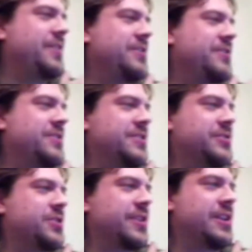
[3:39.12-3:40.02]
figures here,
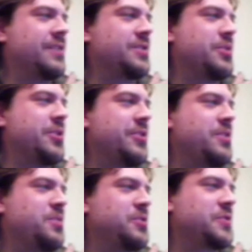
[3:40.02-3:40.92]
so I can hard
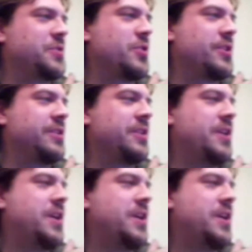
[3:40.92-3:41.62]
numbers for you.